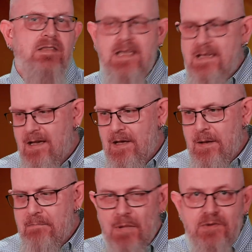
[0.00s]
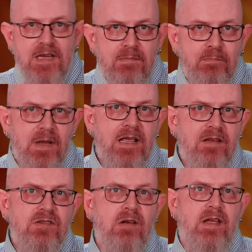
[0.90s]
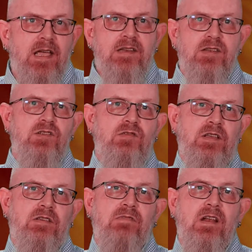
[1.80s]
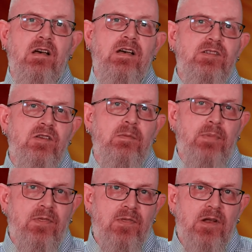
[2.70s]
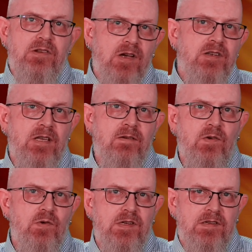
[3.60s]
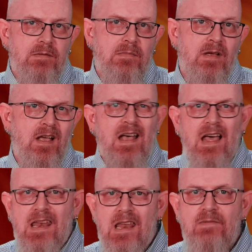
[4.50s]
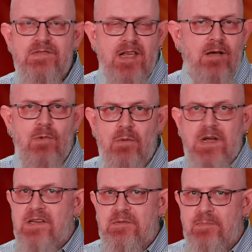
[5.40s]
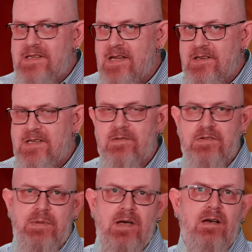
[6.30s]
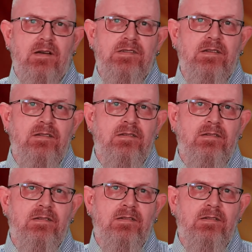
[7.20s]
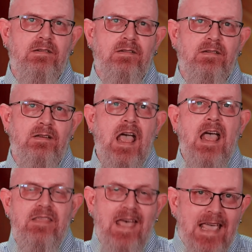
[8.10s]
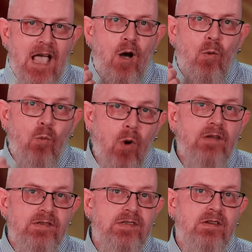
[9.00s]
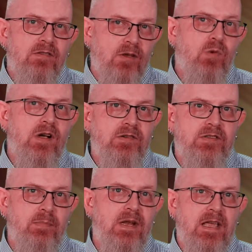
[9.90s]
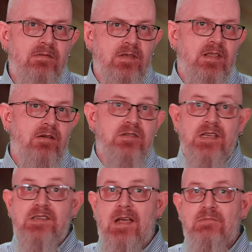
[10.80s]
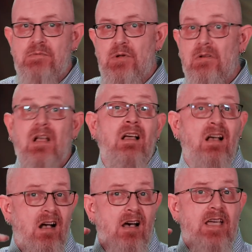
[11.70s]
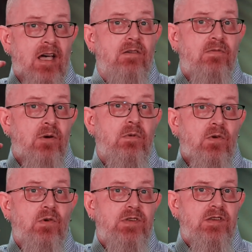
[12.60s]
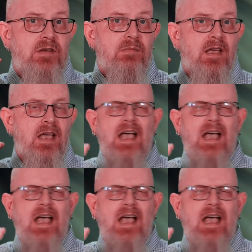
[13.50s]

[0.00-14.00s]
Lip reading: The multi-billion dollar industry that relies on the pathologizing of autism loves it when we split ourselves apart. They want the world to believe that there is an acceptable, higher form of autism